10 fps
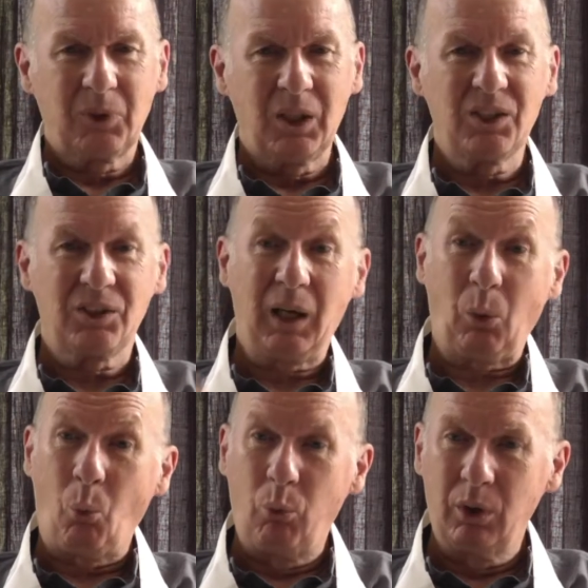He's
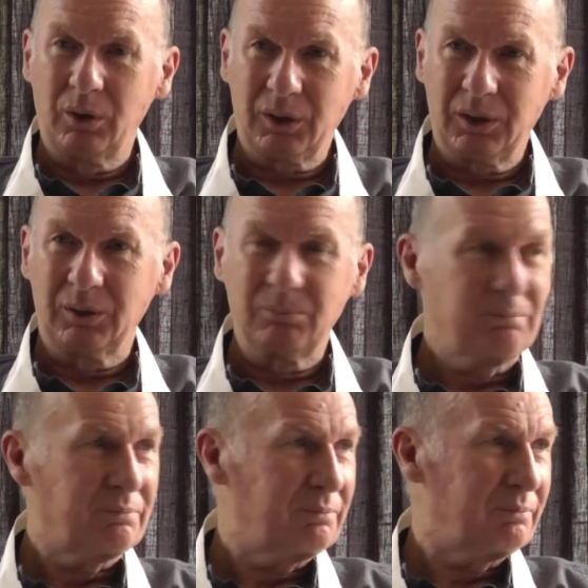saying work,
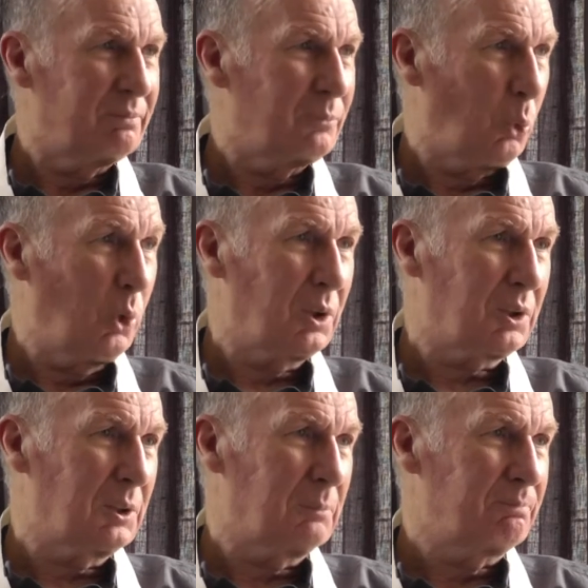
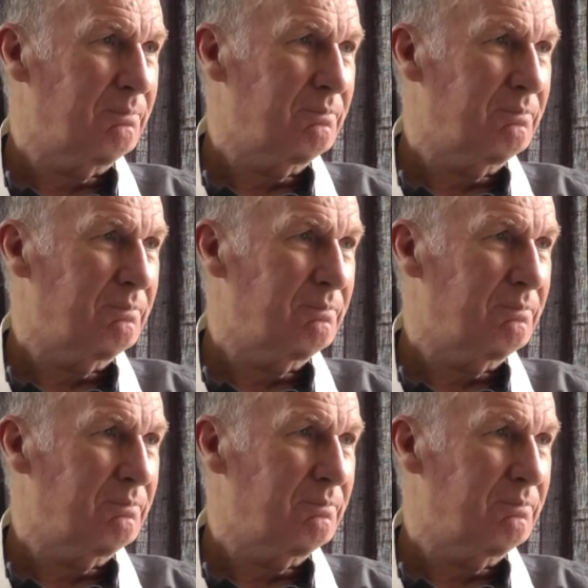work.